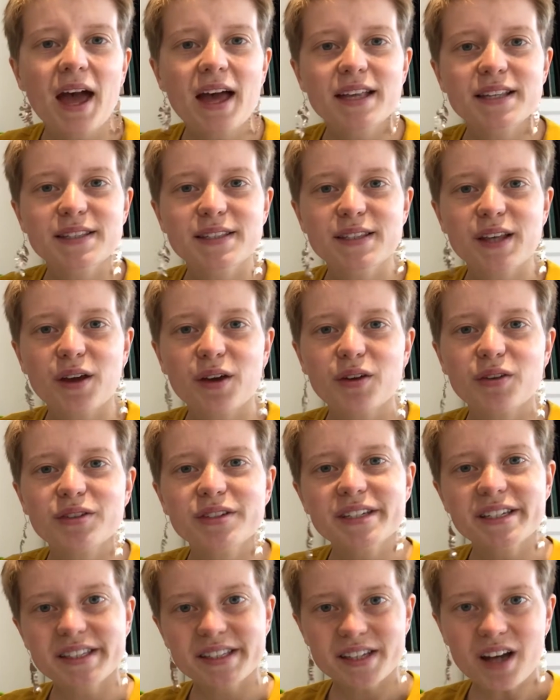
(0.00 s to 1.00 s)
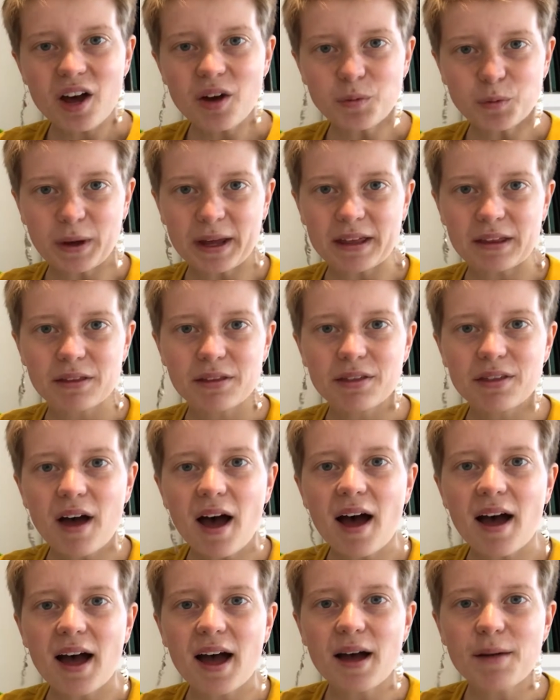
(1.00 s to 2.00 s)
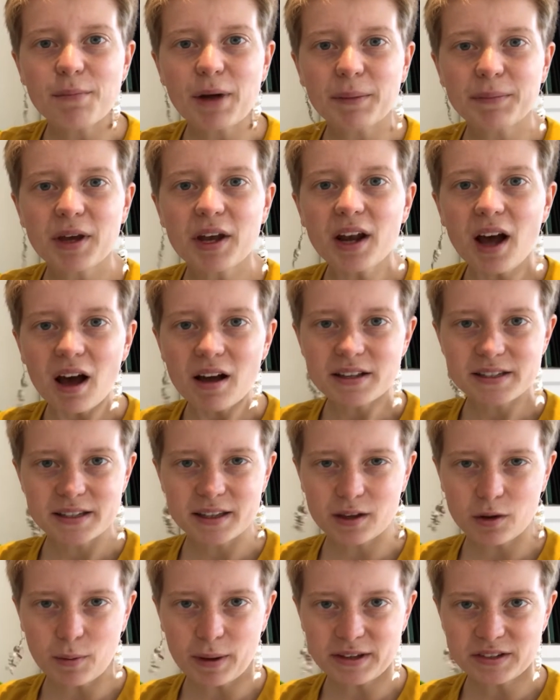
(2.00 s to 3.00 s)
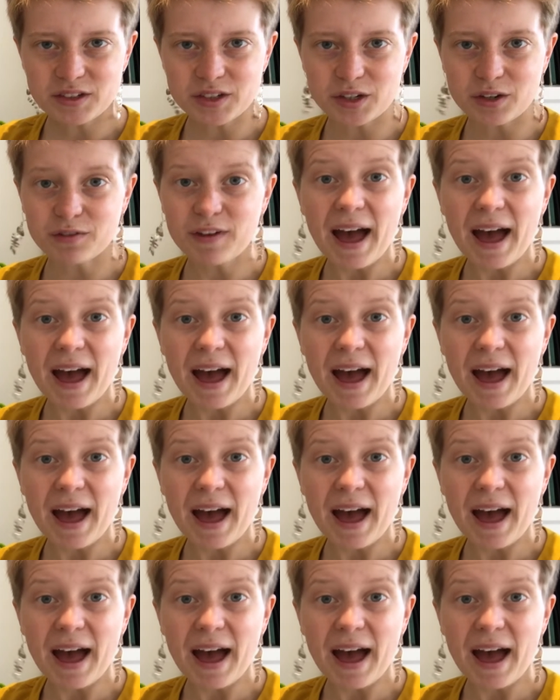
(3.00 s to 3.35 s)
So to start with, I'm going to answer the question of